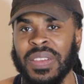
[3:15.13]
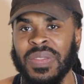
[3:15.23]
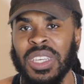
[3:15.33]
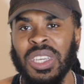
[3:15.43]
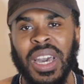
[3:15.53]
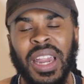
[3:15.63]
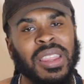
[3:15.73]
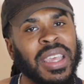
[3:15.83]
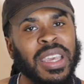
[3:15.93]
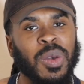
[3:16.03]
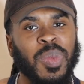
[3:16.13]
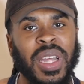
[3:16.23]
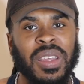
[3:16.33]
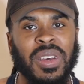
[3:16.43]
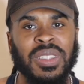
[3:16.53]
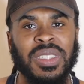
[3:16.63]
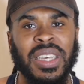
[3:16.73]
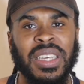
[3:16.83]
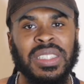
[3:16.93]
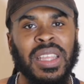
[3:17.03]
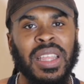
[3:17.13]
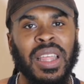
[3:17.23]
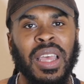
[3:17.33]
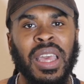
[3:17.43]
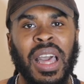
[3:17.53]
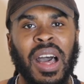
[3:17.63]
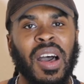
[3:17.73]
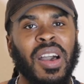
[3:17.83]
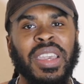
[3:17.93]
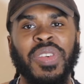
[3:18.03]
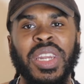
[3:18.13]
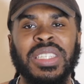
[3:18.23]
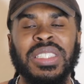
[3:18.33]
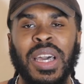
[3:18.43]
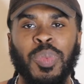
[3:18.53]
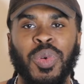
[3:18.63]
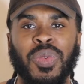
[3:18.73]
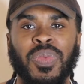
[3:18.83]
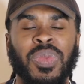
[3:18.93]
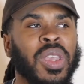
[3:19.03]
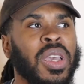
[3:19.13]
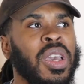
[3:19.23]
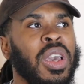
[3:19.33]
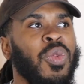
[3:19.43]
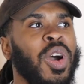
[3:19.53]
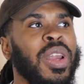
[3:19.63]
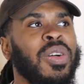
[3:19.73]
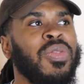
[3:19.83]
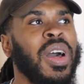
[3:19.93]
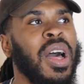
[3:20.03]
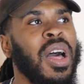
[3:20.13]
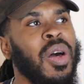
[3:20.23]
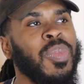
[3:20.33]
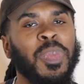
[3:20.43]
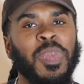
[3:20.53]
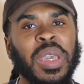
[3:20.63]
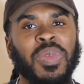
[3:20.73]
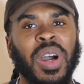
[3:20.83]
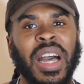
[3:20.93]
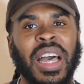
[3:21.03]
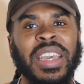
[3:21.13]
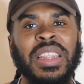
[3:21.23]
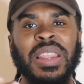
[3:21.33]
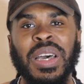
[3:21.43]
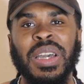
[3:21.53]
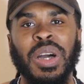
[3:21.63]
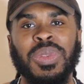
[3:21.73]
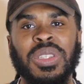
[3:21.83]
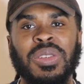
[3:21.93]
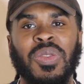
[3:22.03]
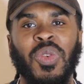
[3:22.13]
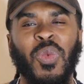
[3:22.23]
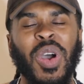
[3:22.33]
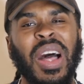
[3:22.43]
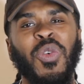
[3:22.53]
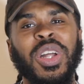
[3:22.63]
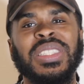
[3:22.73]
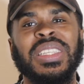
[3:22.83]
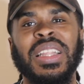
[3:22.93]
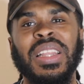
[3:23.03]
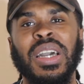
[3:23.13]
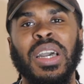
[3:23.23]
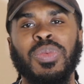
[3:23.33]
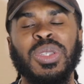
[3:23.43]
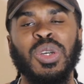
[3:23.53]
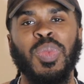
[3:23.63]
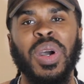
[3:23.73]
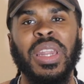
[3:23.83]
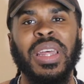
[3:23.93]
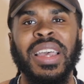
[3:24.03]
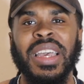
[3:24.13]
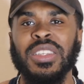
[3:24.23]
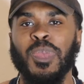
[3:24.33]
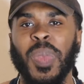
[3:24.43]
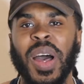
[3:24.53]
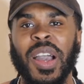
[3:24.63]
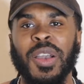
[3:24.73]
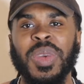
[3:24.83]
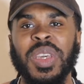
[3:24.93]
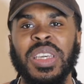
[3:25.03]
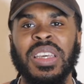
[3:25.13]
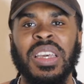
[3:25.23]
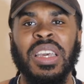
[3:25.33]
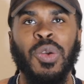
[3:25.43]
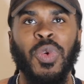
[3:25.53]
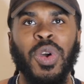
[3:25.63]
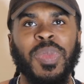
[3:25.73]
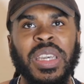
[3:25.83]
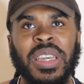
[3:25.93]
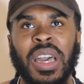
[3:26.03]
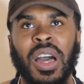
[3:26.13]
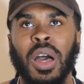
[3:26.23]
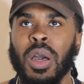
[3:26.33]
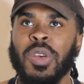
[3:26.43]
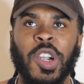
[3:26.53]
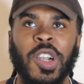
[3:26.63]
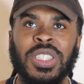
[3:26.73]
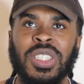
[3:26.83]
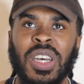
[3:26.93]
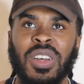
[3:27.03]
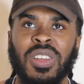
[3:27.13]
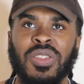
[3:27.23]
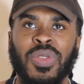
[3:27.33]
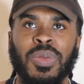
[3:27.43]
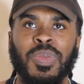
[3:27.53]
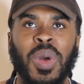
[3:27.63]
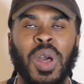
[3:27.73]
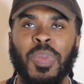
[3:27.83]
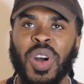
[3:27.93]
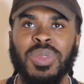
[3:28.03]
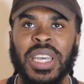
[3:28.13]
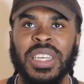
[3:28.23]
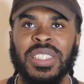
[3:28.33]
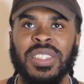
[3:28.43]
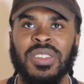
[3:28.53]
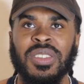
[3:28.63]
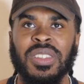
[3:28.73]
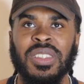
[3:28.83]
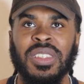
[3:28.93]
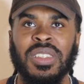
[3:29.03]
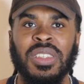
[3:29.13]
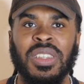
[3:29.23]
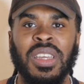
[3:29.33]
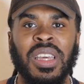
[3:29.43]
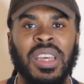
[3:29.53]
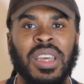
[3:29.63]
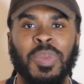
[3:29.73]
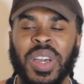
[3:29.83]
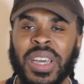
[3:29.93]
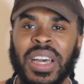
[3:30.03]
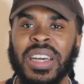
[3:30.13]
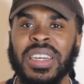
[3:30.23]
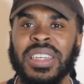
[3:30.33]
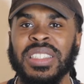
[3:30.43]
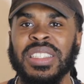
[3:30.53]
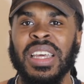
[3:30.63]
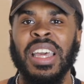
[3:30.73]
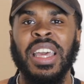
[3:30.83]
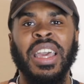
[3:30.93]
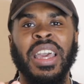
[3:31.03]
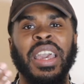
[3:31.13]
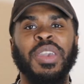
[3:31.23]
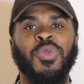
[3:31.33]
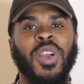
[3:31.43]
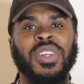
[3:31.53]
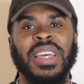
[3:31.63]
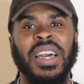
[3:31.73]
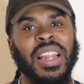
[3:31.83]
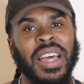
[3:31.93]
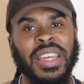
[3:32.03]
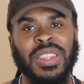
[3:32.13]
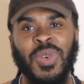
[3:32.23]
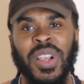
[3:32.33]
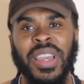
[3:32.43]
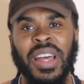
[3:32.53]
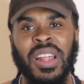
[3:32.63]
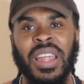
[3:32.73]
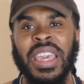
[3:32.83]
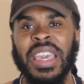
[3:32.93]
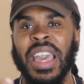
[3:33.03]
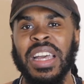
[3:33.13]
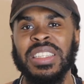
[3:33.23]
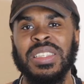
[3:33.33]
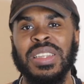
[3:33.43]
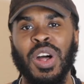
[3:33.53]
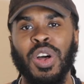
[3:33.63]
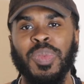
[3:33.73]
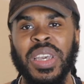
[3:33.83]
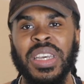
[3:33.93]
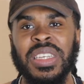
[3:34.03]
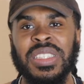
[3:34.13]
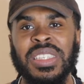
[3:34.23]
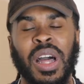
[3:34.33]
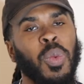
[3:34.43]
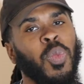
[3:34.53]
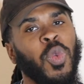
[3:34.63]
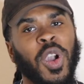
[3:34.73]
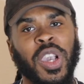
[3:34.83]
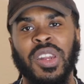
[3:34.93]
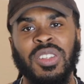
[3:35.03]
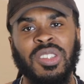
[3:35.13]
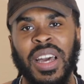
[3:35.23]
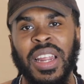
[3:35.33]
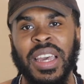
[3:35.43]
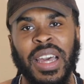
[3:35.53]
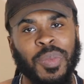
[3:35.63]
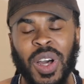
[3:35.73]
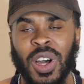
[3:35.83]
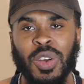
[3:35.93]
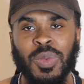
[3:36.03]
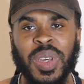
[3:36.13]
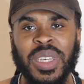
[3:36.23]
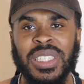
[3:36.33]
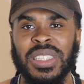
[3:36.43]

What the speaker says: You got to think about those things. I'll give an example. One of the people I look up to, well, I wouldn't say look up to, but inspire me, would be Chris Jones from Pump Chasers. Because he works out, I like to work out. He has his own business. I'm working on trying to have my own business.